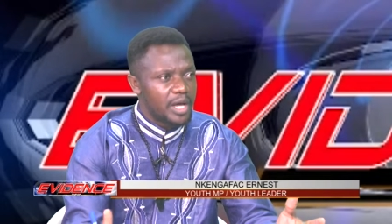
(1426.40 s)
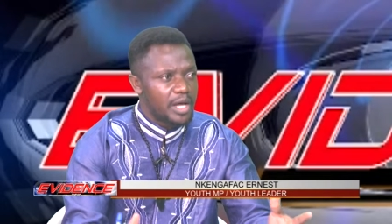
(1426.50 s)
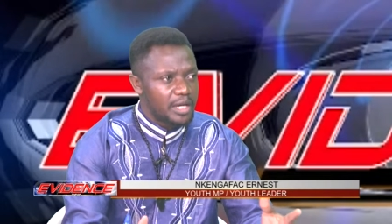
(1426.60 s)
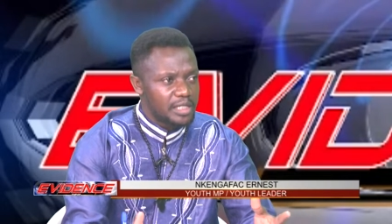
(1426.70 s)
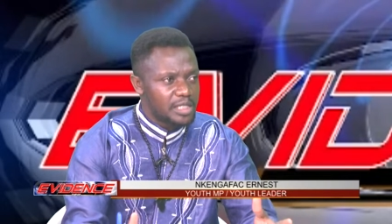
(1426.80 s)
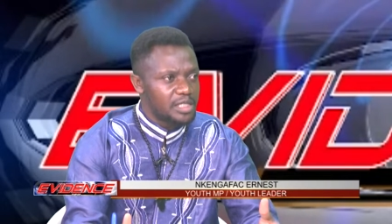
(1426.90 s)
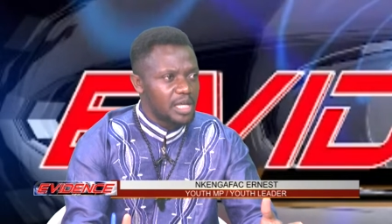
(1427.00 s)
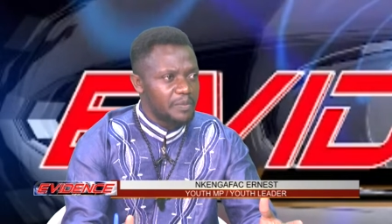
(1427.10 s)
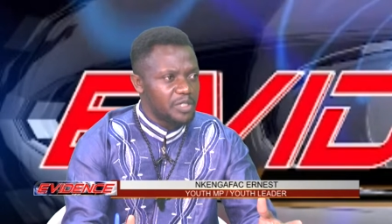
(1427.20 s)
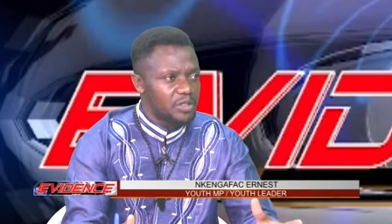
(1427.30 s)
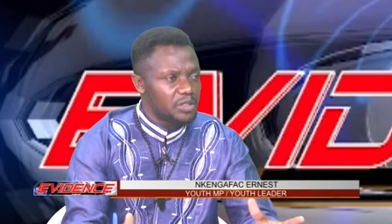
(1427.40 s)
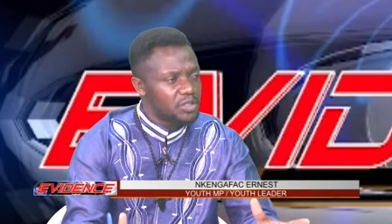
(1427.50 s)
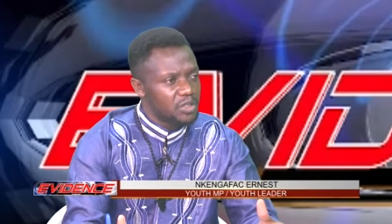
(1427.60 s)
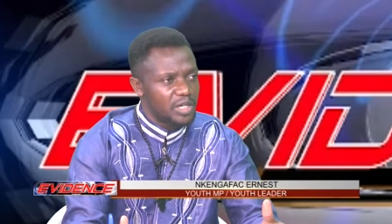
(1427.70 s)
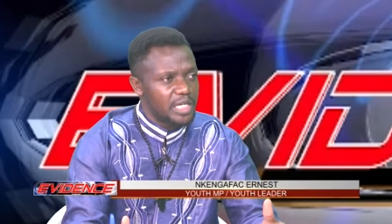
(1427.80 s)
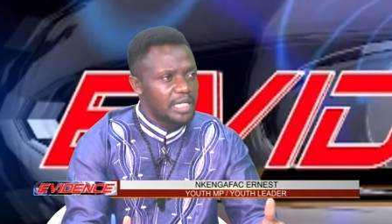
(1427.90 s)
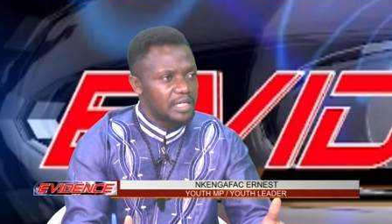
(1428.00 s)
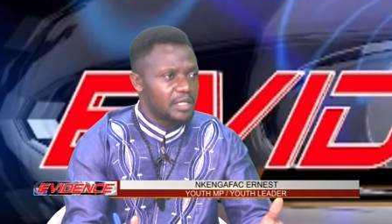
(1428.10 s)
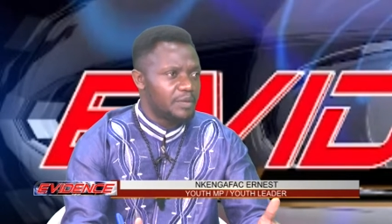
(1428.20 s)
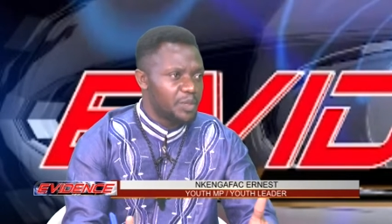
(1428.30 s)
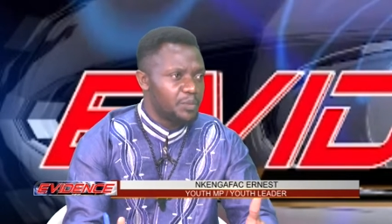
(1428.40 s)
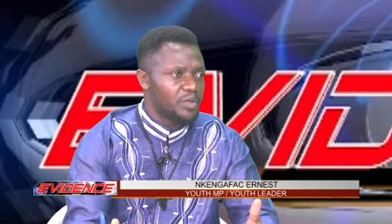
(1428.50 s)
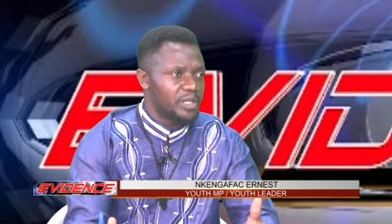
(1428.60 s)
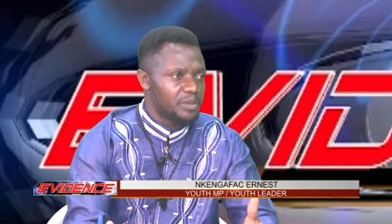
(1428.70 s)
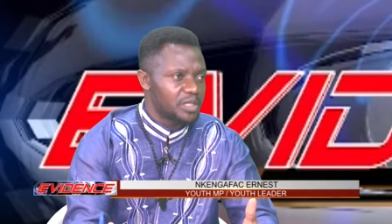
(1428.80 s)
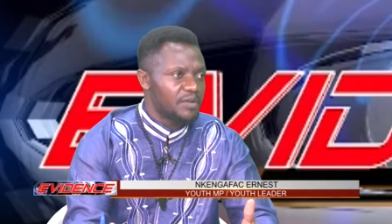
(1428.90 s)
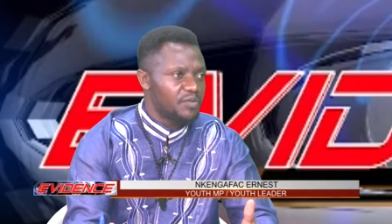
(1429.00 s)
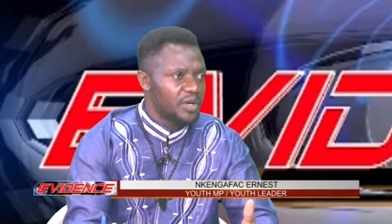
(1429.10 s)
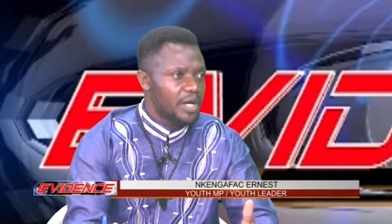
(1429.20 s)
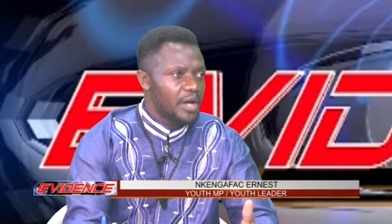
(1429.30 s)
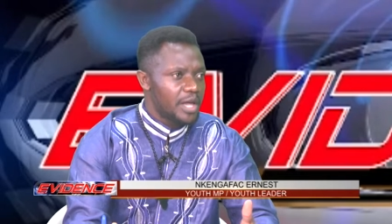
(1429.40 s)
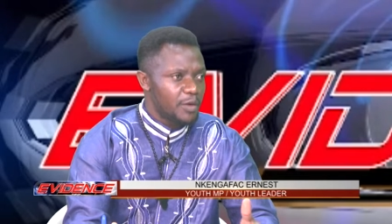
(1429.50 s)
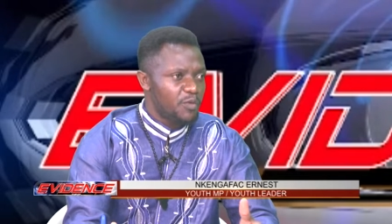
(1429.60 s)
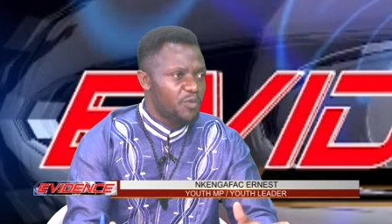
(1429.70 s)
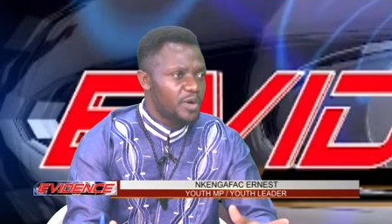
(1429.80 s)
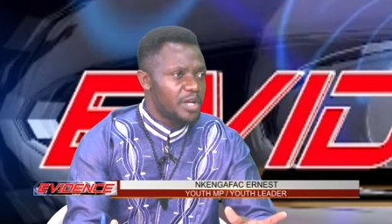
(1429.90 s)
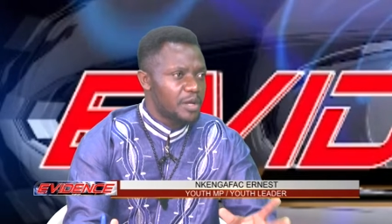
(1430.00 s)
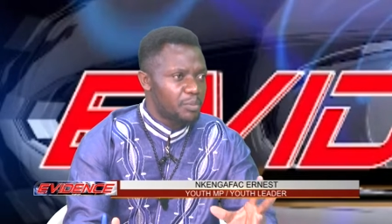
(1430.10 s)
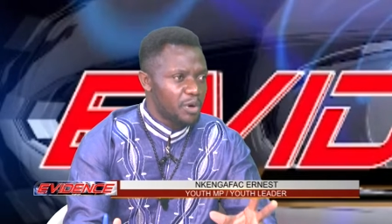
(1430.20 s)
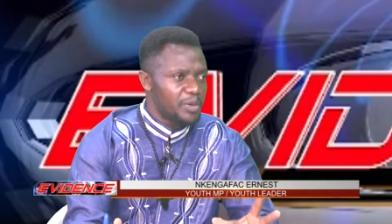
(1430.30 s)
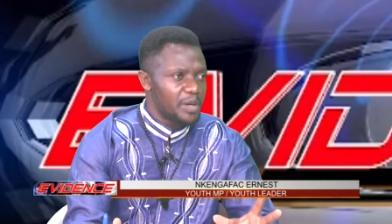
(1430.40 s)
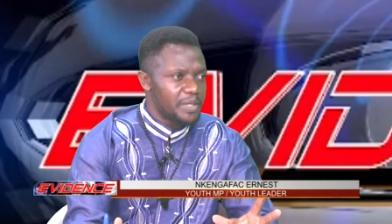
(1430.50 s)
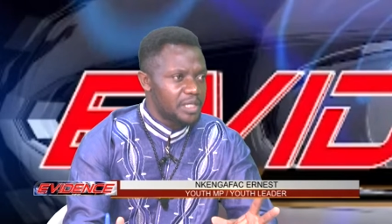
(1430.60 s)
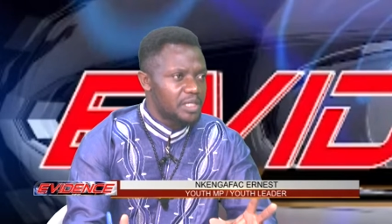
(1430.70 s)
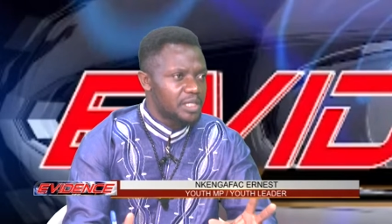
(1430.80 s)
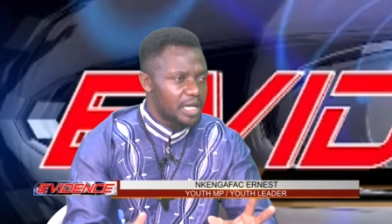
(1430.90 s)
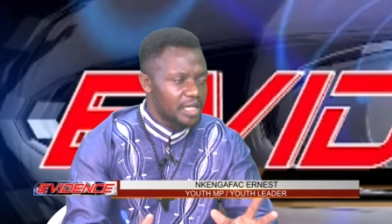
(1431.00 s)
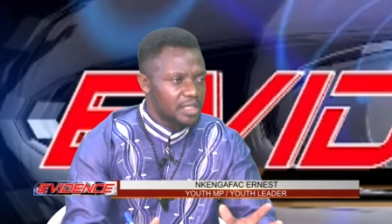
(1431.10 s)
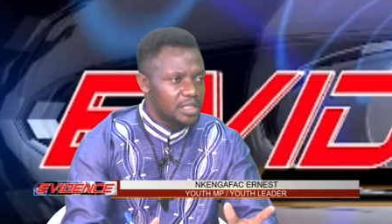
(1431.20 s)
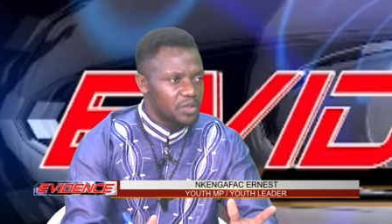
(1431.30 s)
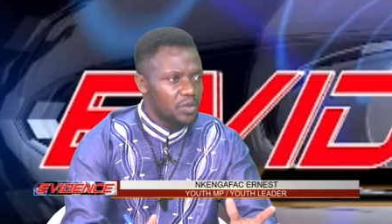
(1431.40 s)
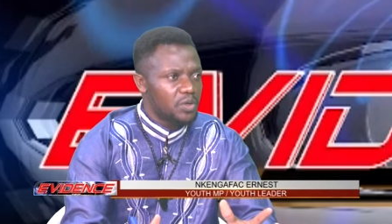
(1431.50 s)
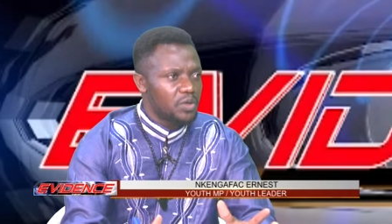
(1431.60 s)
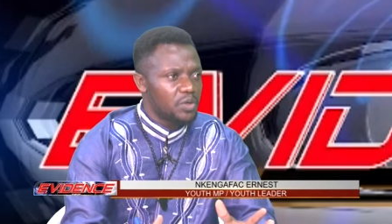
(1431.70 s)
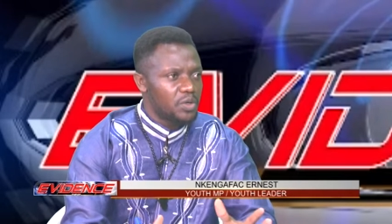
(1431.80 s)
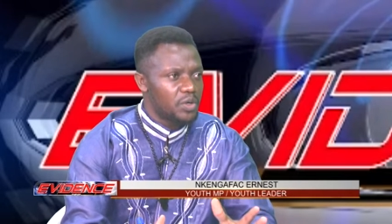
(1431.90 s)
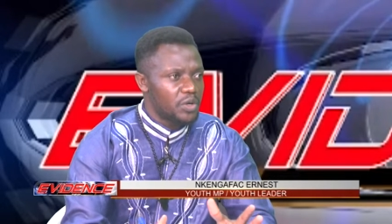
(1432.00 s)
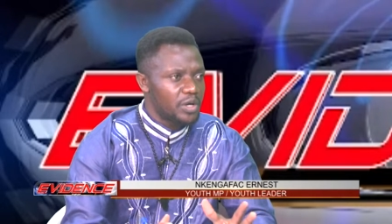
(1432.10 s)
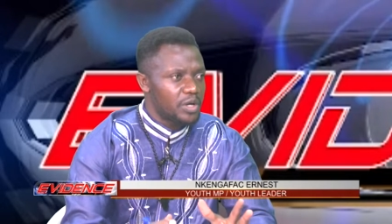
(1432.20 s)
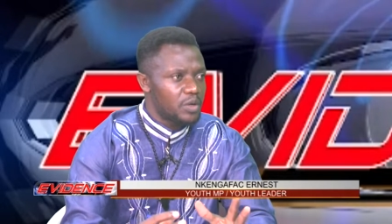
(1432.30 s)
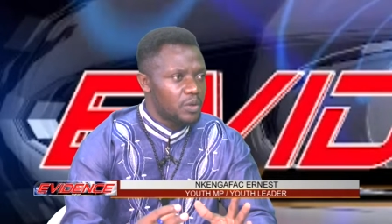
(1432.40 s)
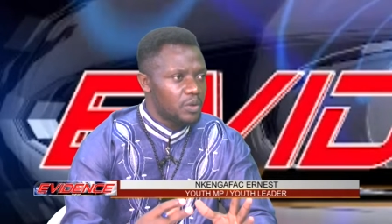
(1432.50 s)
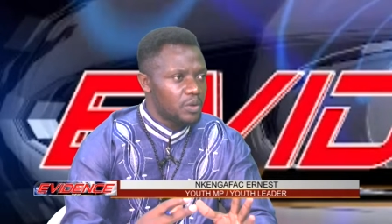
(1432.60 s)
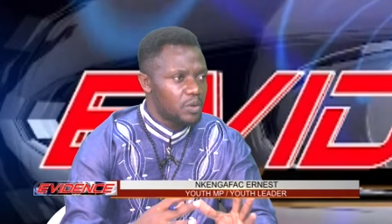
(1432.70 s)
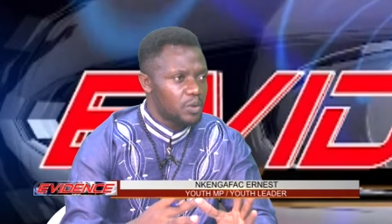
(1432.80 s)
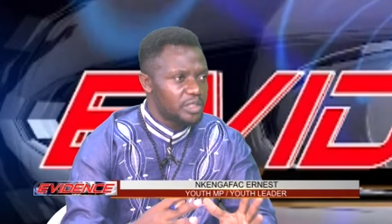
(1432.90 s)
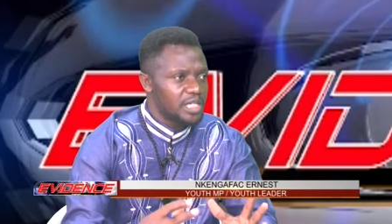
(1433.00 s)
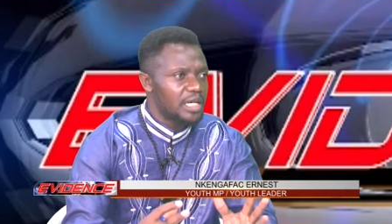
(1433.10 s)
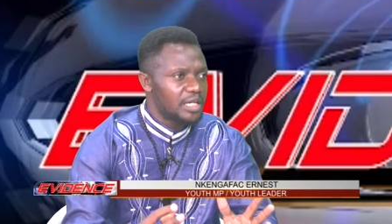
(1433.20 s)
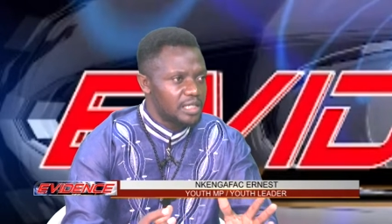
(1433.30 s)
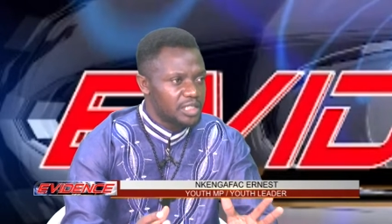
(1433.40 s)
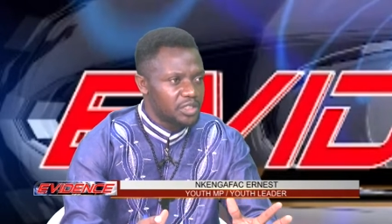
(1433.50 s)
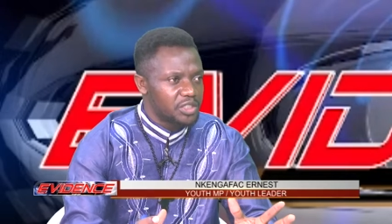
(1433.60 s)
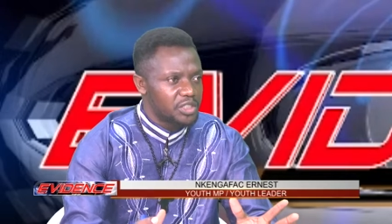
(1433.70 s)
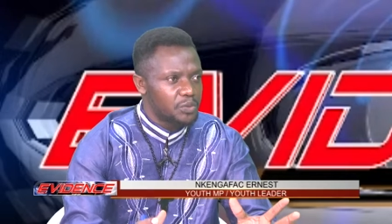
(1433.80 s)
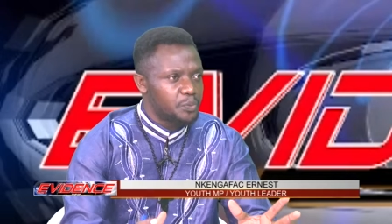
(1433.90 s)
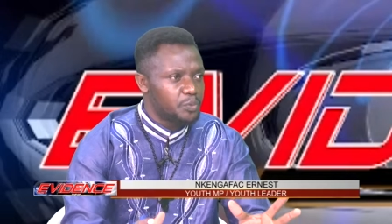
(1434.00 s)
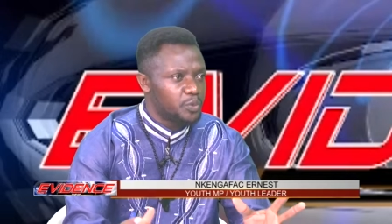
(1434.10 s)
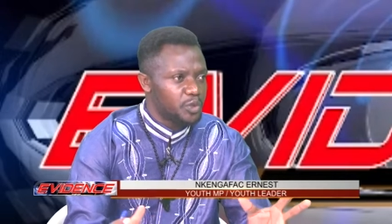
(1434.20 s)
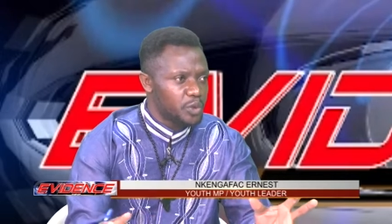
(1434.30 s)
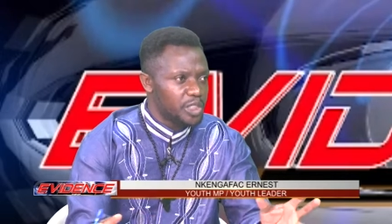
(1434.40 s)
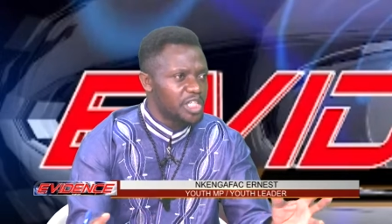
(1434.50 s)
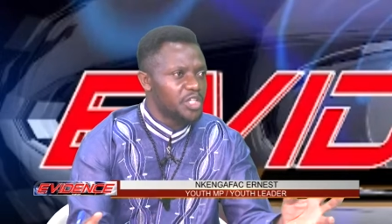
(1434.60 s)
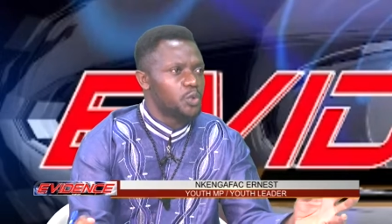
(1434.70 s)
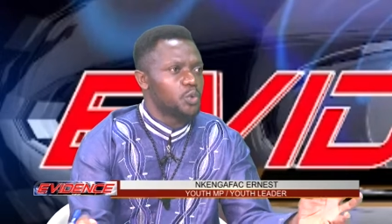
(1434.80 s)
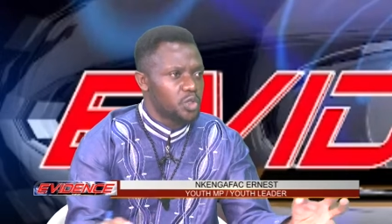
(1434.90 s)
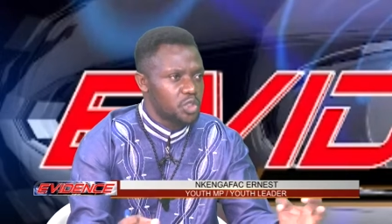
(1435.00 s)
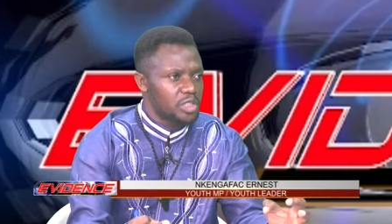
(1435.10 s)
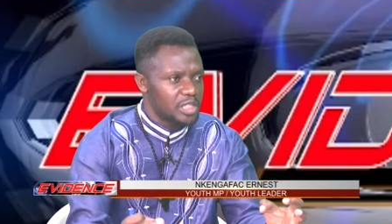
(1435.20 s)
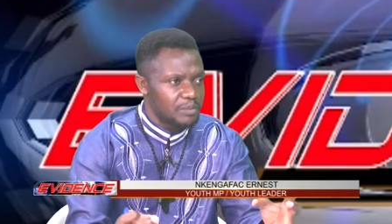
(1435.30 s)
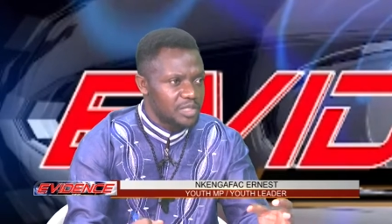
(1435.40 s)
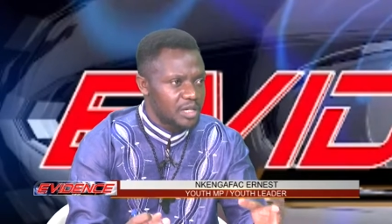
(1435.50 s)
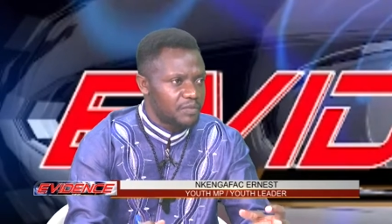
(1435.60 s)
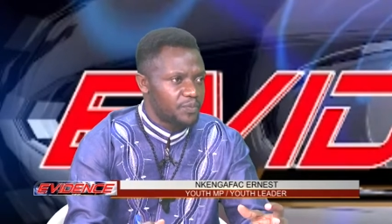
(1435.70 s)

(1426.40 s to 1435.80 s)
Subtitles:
The system is not stronger than the people themselves. If the problem is there is no cordial relationship between the youths themselves.